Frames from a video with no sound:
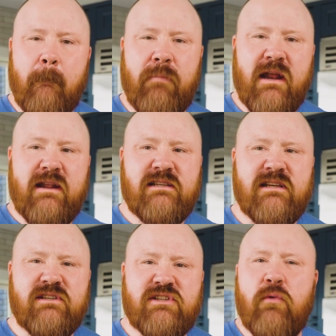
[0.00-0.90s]
but it
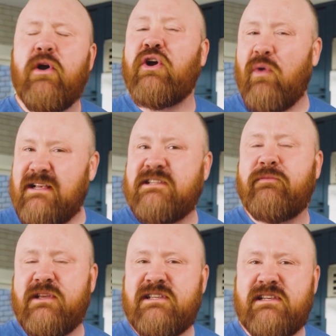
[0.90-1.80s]
isn't so
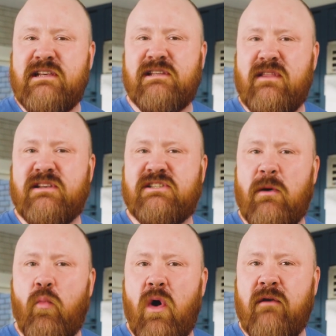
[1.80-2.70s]
aggressively seasoned that
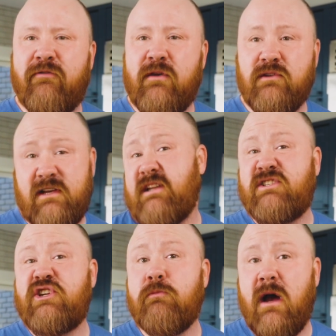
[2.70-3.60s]
someone feels like it's
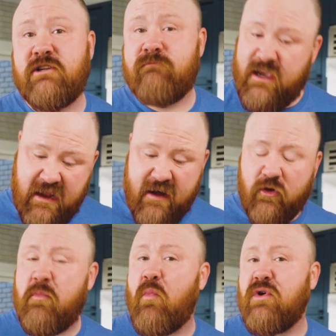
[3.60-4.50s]
too much. They can add a
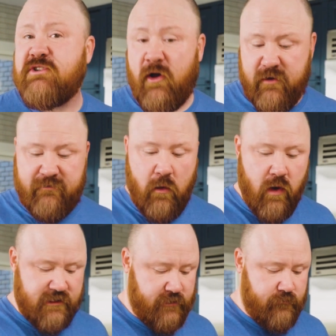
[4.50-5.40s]
little bit more salt if they want to.